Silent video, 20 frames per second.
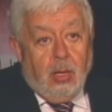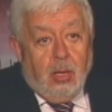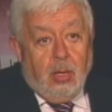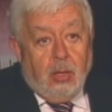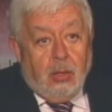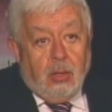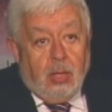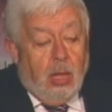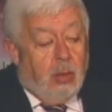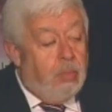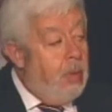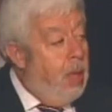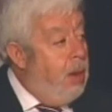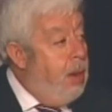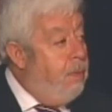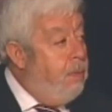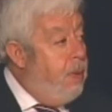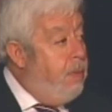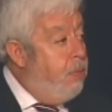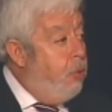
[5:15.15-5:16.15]
that many
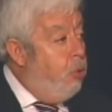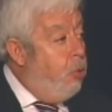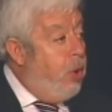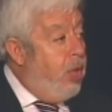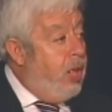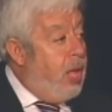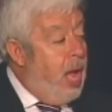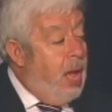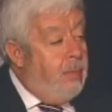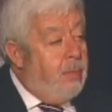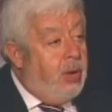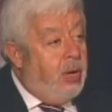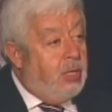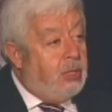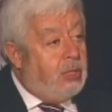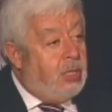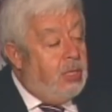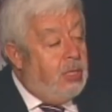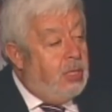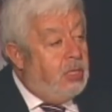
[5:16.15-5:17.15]
people with
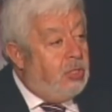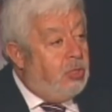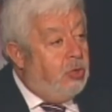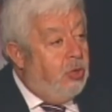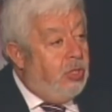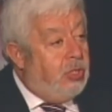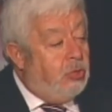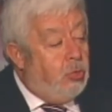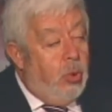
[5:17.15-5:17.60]
cameras in the streets